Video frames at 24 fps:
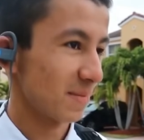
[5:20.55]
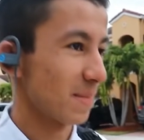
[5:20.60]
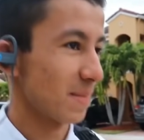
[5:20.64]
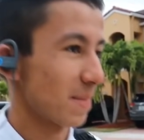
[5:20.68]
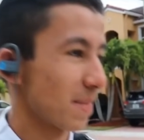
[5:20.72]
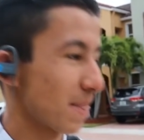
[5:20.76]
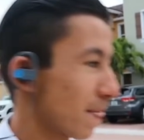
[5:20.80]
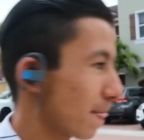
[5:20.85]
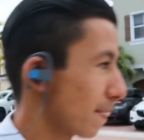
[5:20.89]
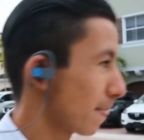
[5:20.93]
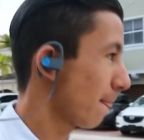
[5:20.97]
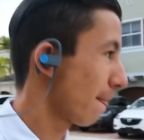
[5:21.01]

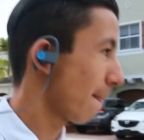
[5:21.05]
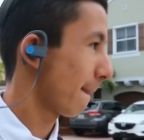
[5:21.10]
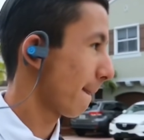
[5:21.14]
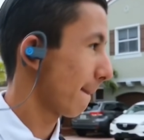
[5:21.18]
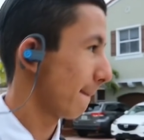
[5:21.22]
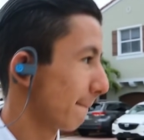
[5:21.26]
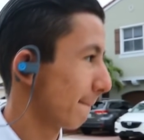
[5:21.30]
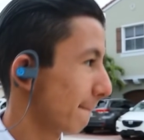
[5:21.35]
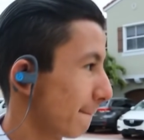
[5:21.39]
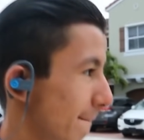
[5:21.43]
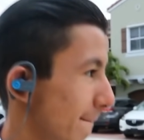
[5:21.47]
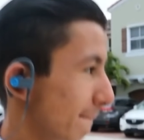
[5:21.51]
new and
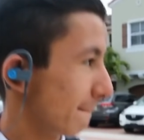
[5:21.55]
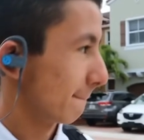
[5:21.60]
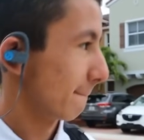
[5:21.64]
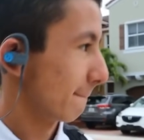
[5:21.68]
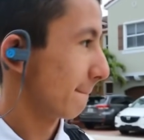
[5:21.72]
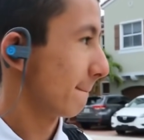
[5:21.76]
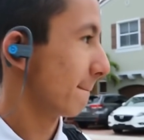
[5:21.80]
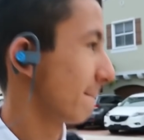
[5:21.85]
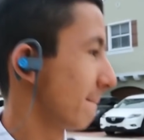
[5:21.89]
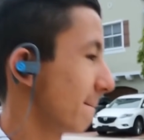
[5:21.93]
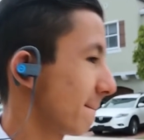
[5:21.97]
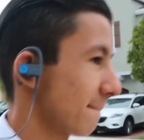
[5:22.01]
more
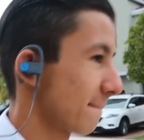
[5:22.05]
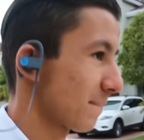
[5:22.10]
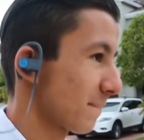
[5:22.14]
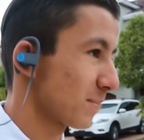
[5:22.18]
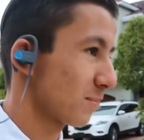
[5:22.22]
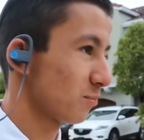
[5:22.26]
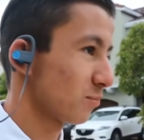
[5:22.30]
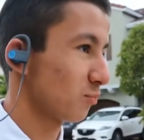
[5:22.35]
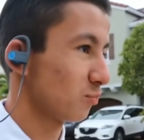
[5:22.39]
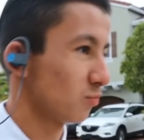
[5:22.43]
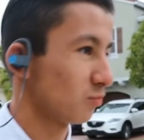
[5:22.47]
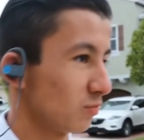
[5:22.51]
massive
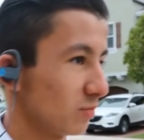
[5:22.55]
level,